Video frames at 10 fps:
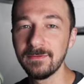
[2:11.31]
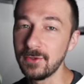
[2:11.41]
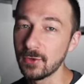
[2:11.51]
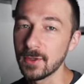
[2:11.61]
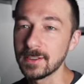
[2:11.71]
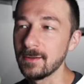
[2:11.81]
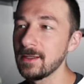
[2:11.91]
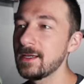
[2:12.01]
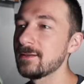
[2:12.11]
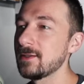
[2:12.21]
If you don't click the
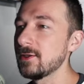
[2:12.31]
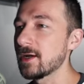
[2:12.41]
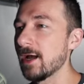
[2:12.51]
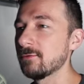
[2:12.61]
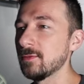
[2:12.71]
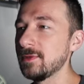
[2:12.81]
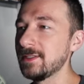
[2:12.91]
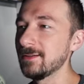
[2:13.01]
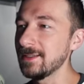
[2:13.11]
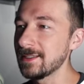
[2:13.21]
link, then your account will be
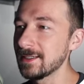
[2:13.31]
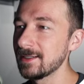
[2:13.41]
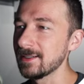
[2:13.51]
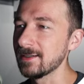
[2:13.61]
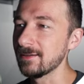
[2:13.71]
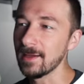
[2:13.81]
deleted in